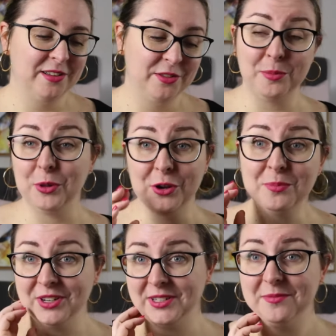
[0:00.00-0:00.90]
the
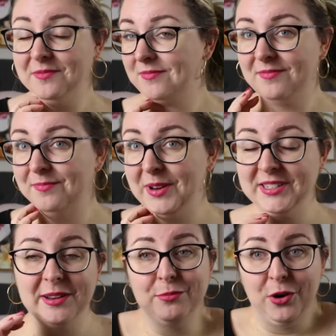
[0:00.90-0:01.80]
blurb just
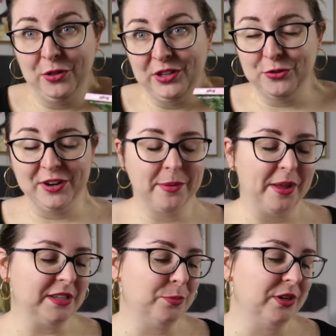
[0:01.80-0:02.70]
because I'm only talking
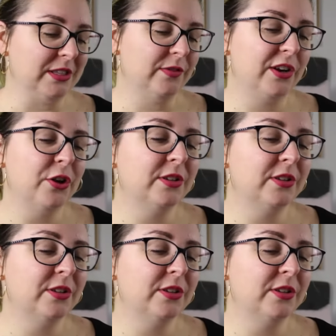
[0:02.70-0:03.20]
about this book in this video.